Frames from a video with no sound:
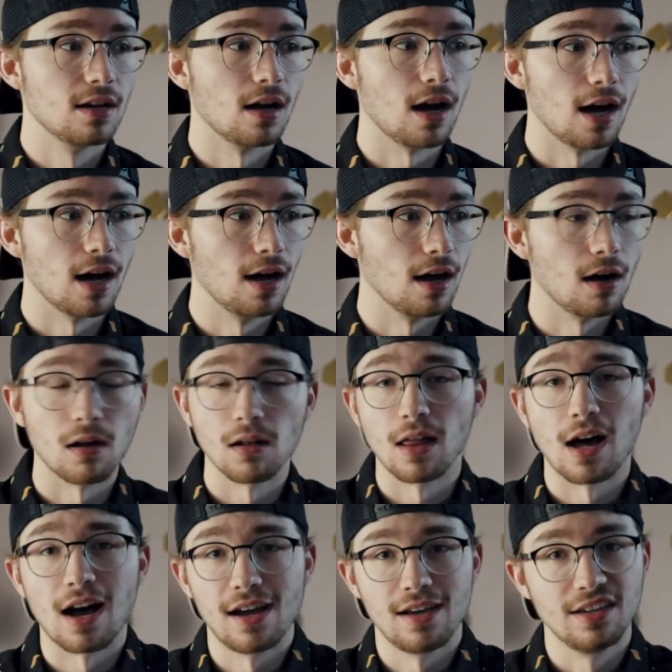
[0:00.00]

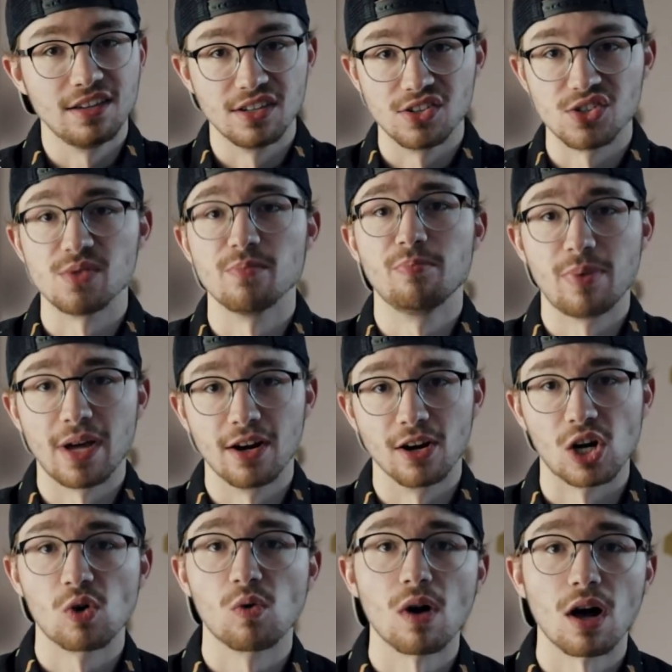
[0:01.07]
All-I is better
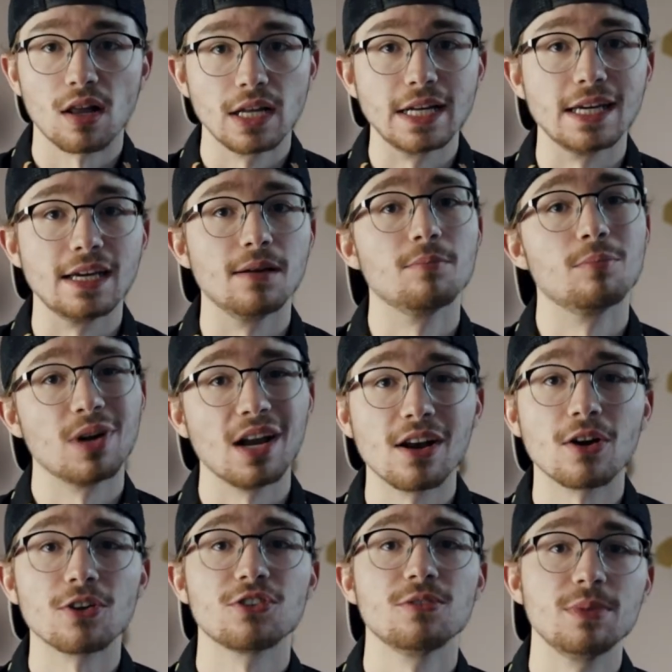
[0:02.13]
quality, but it
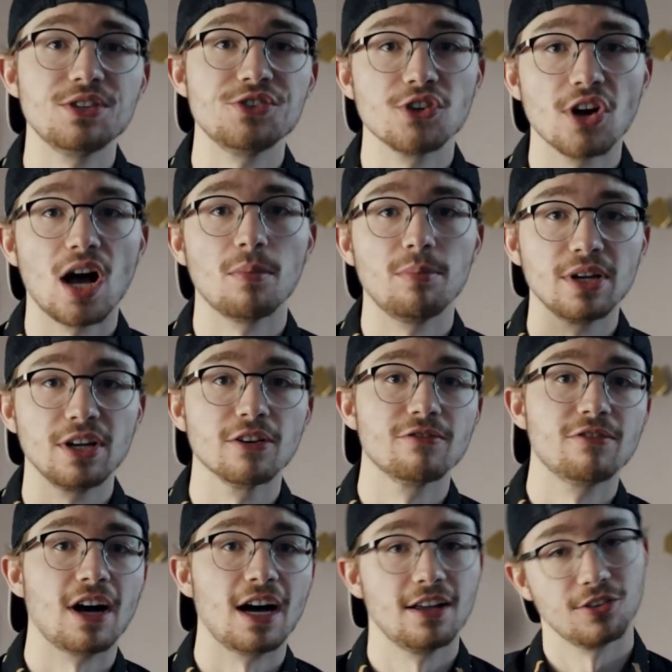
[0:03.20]
also means you're upping your
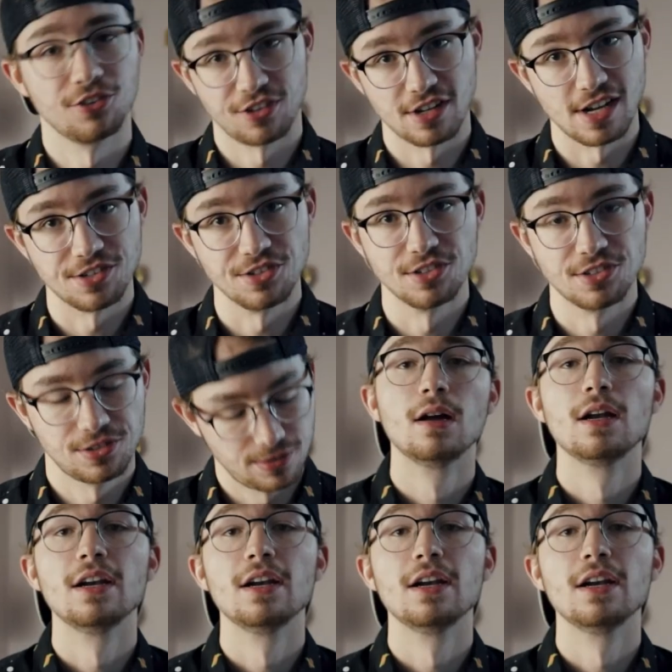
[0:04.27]
file sizes.